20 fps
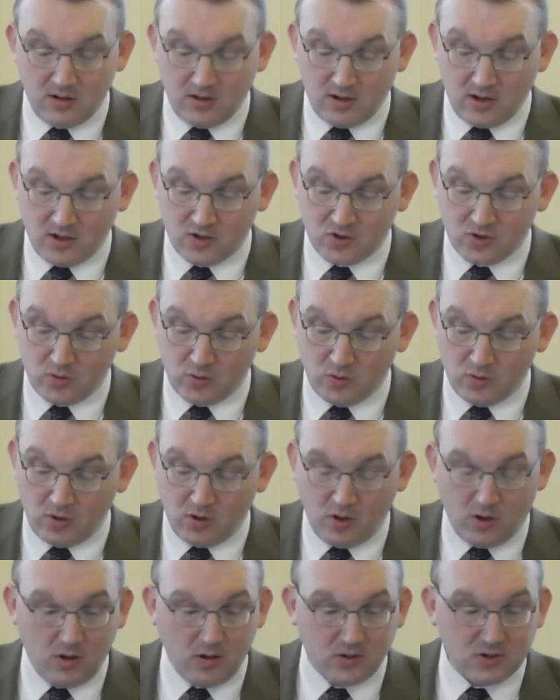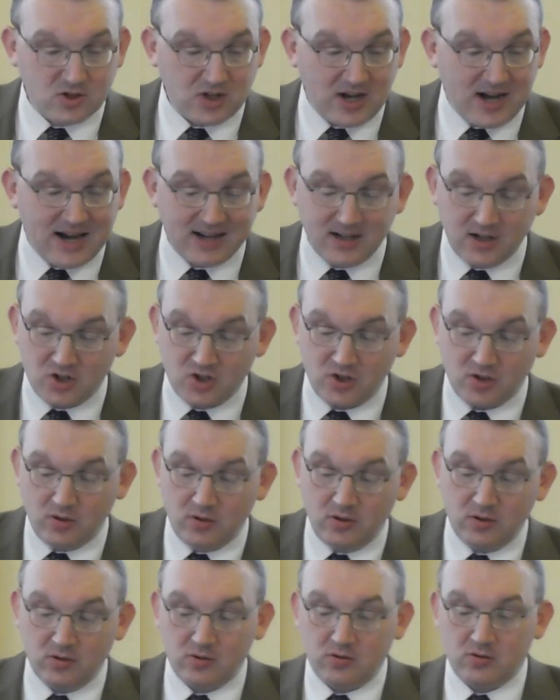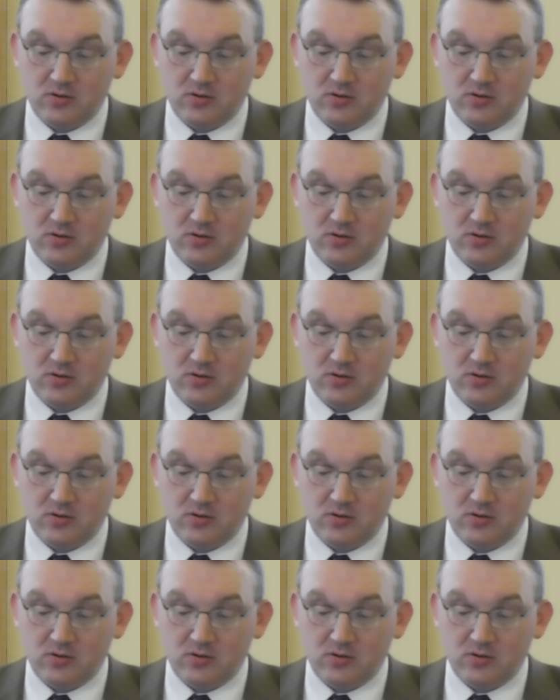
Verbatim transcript: And so God's attitude